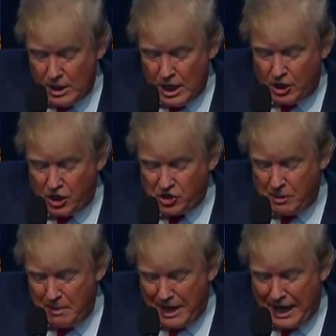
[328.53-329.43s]
It
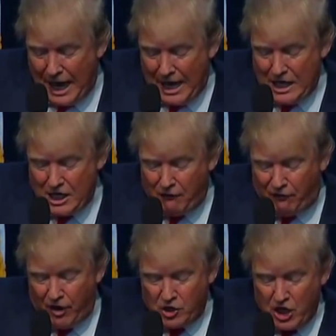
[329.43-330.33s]
doesn't make any
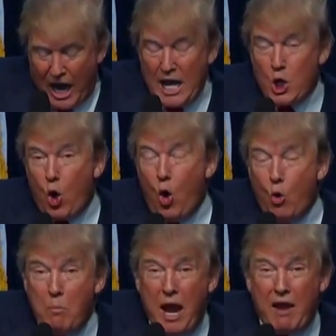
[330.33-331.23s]
difference, and
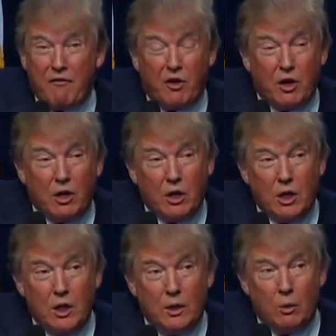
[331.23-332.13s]
whomever
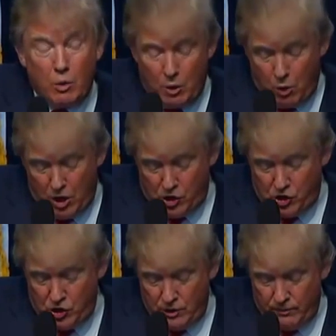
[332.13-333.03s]
we
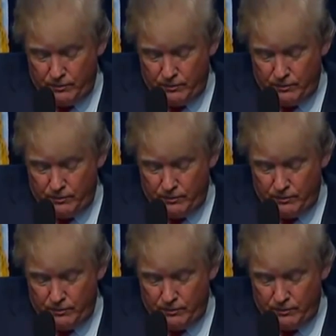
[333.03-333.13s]
wish.